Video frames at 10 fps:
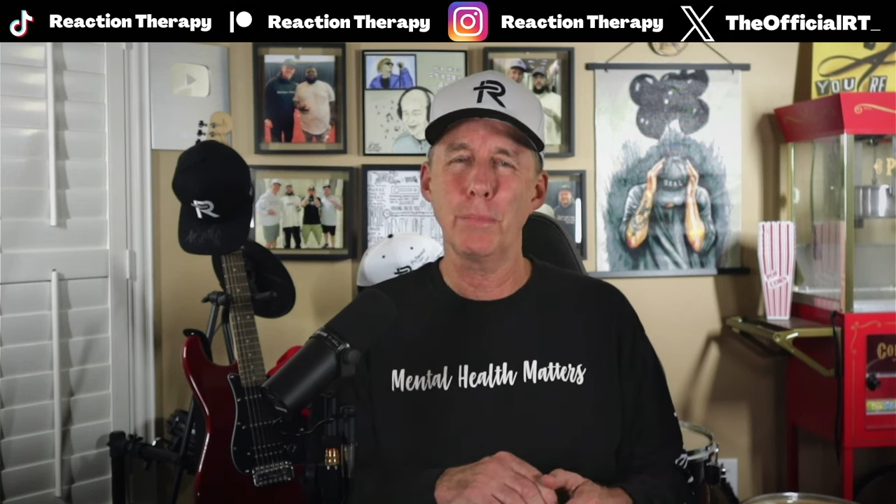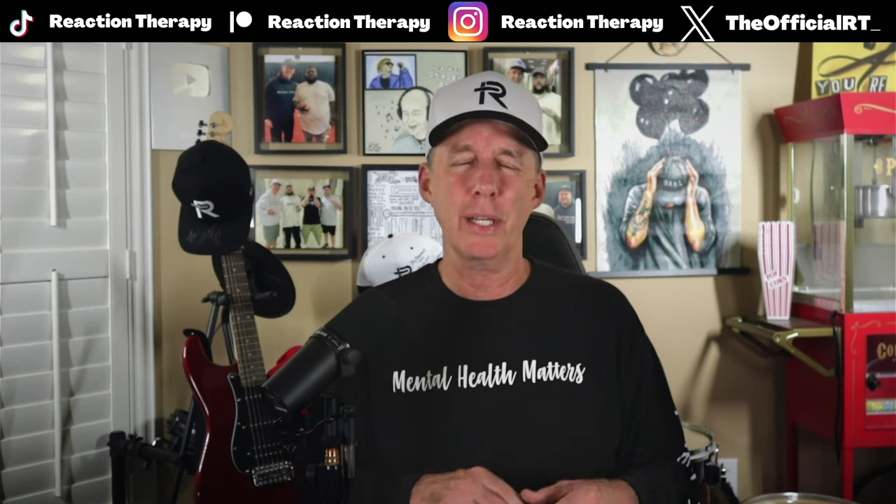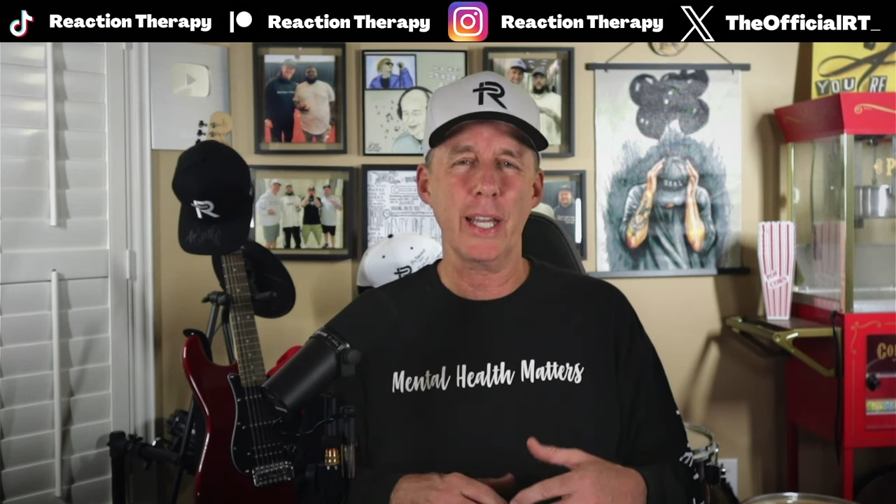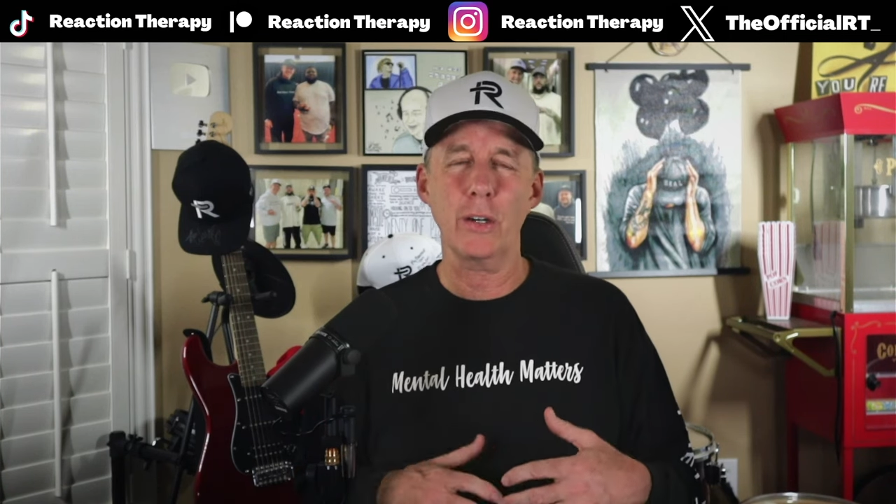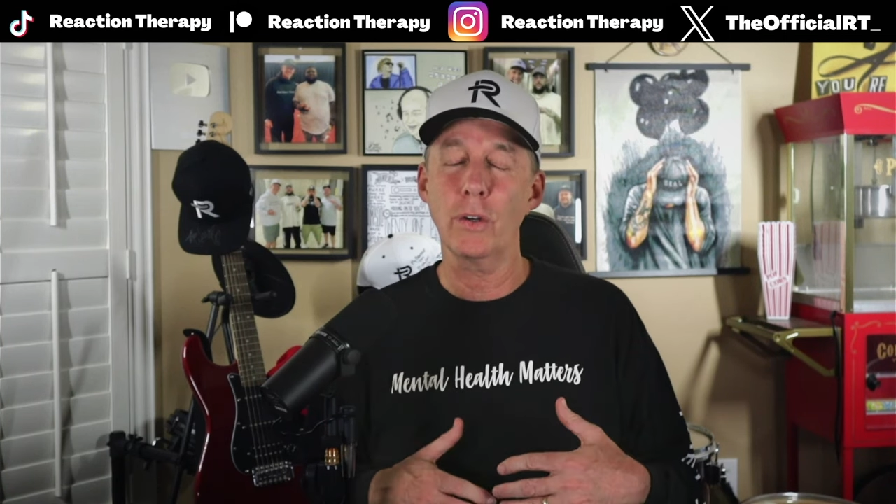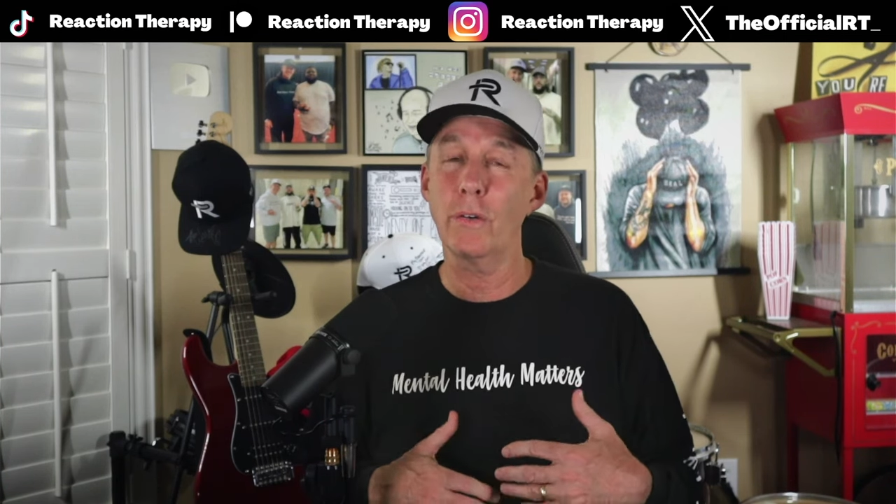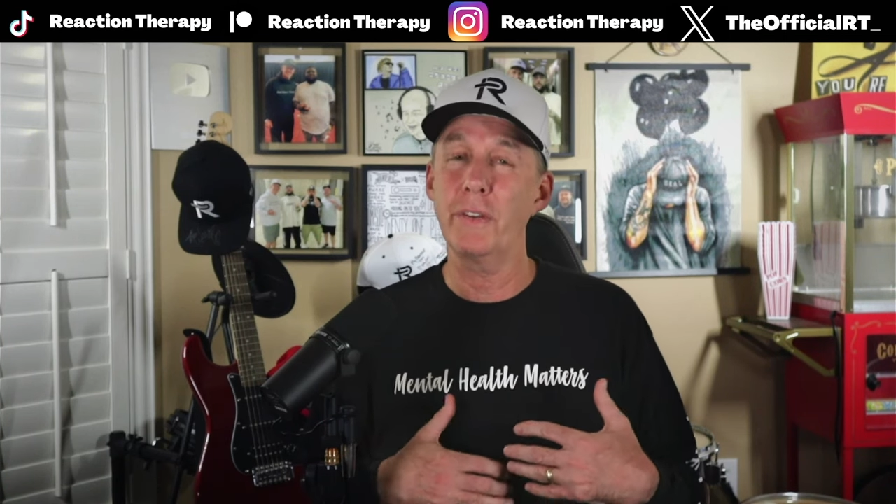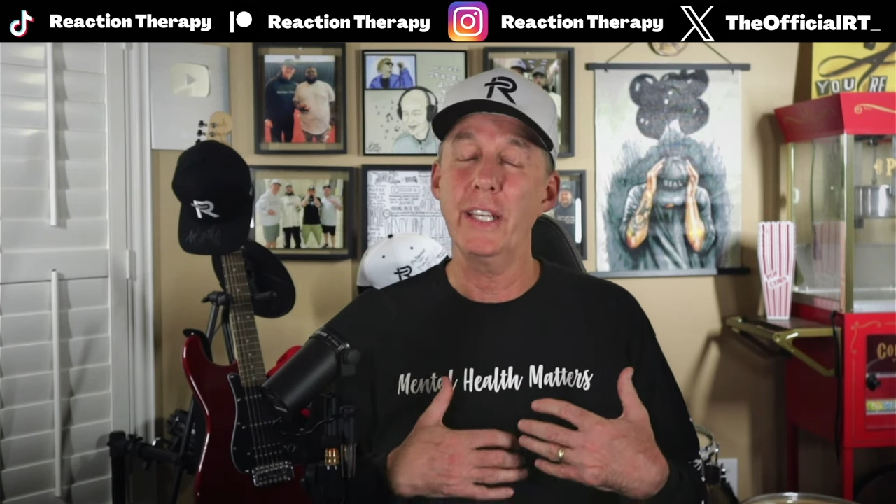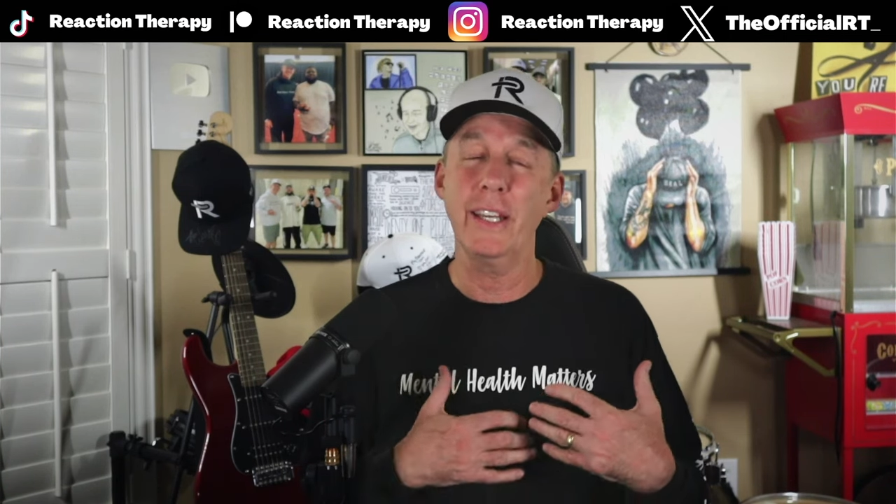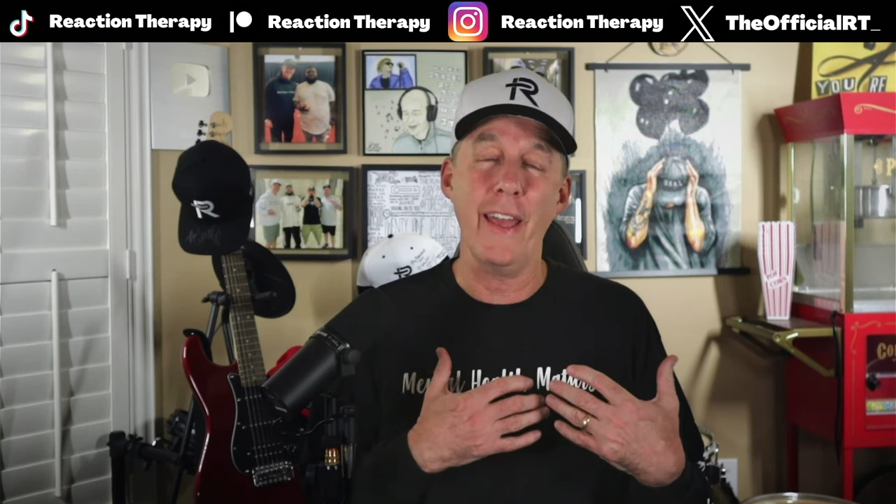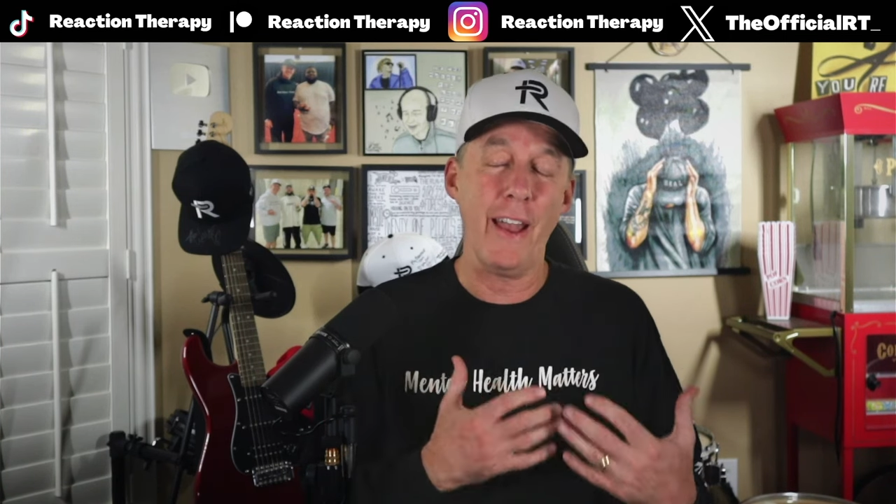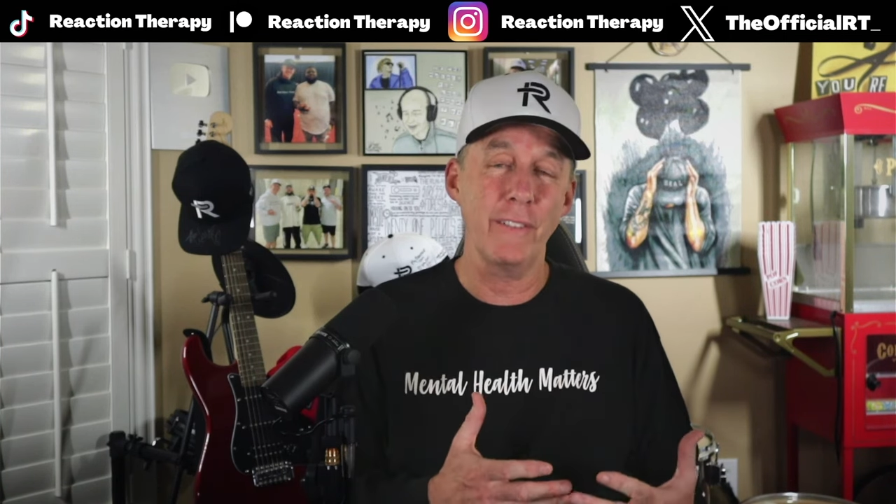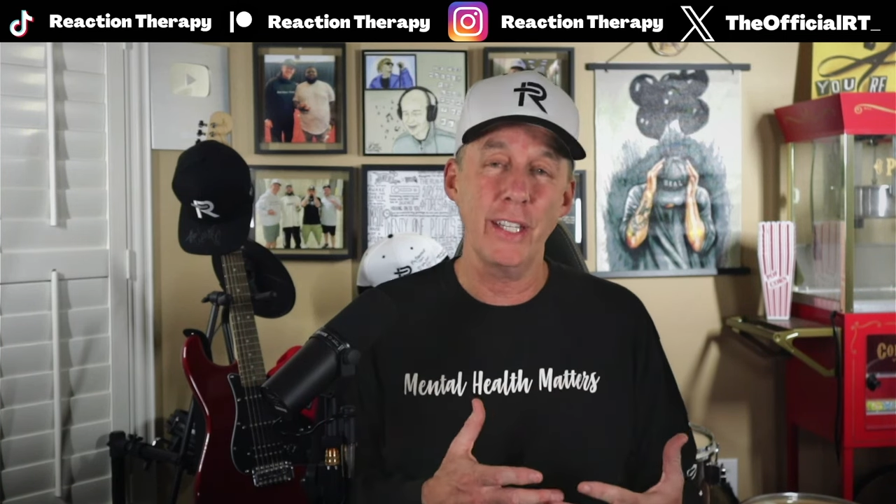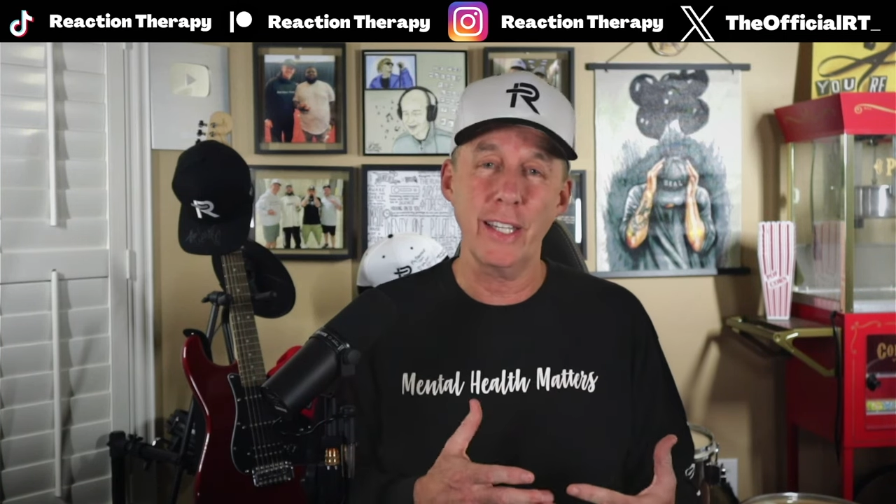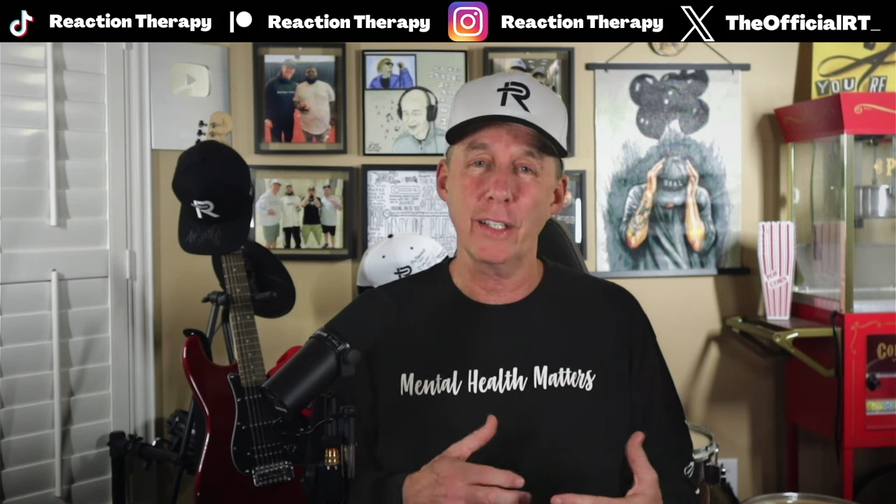Like, I don't know if he didn't have
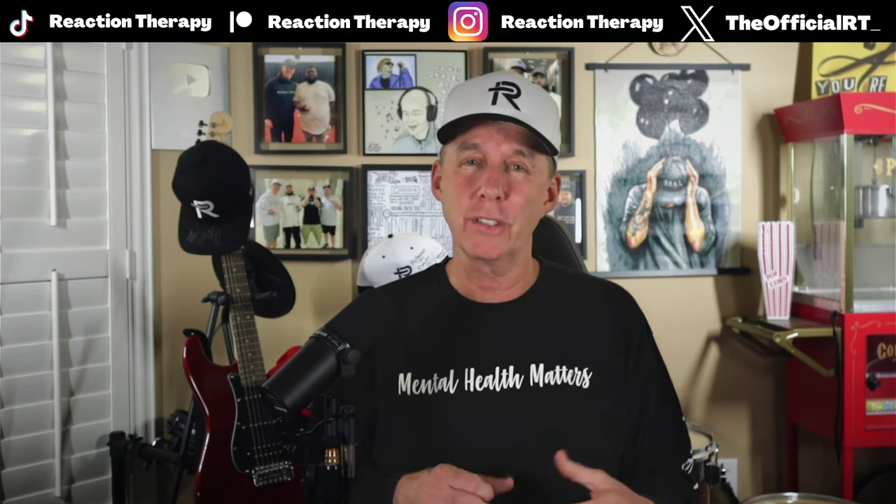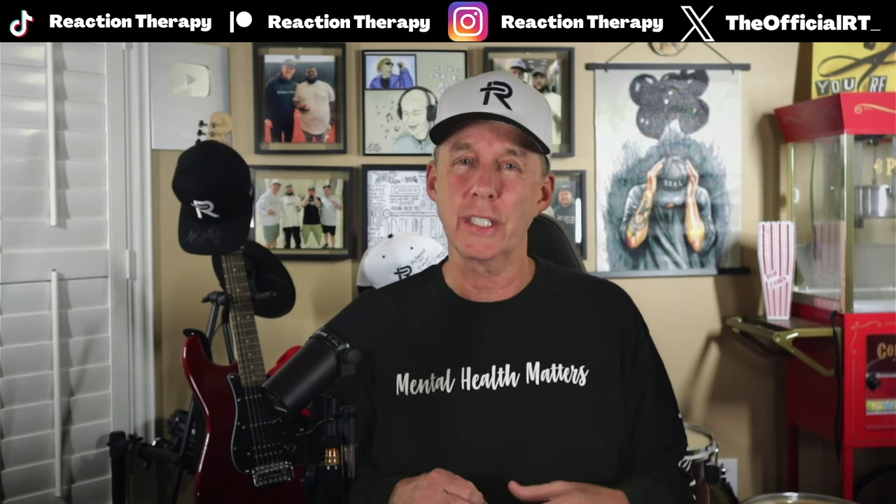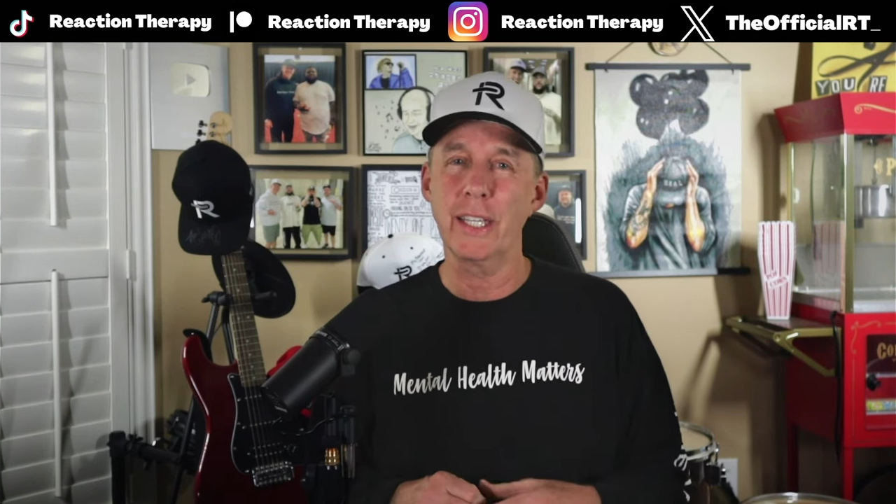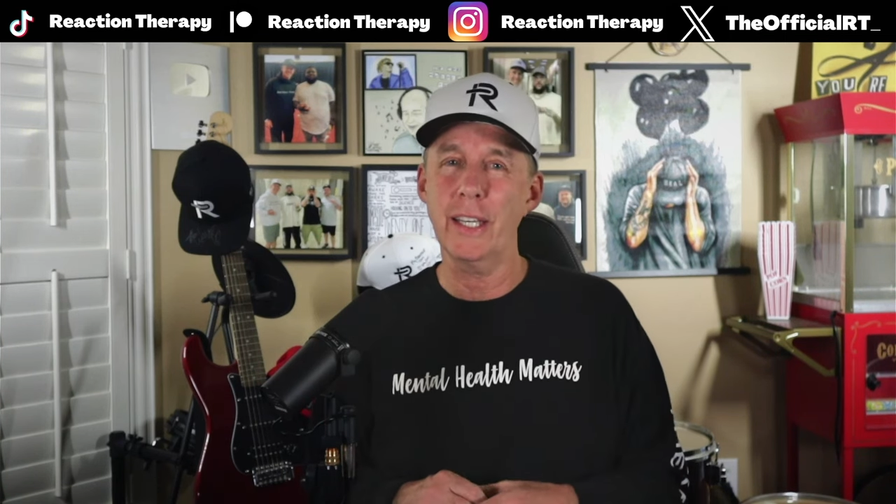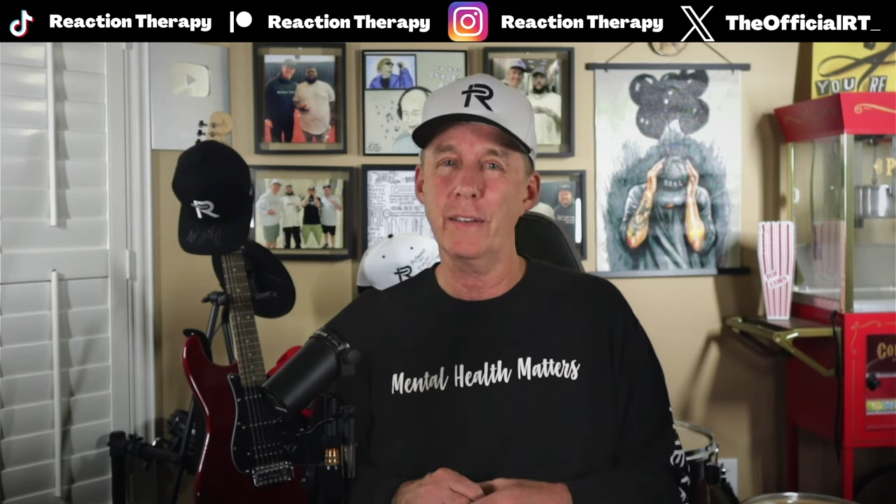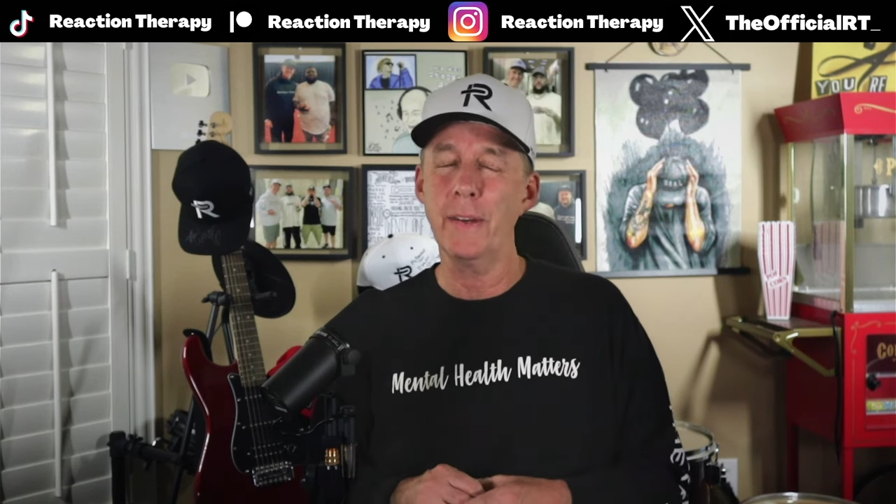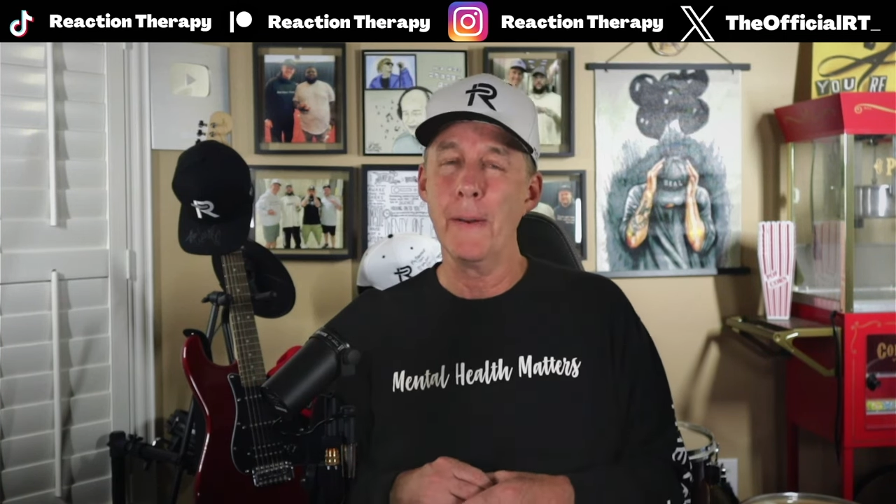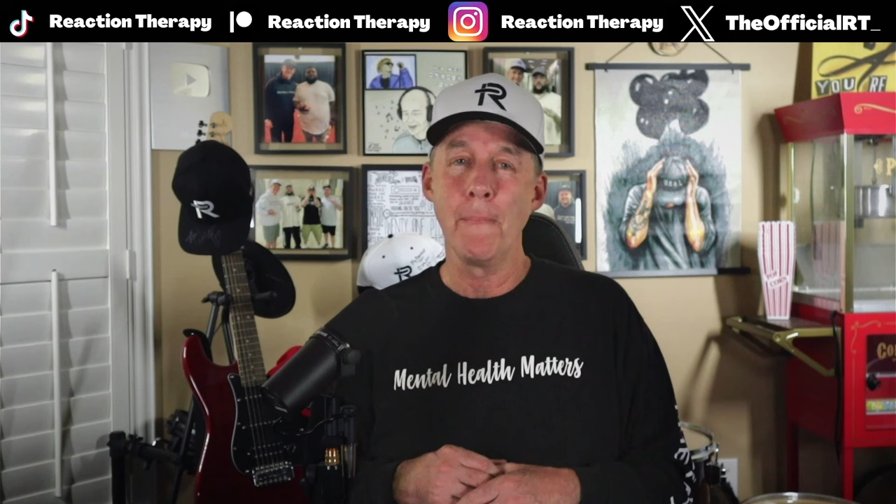anything else to give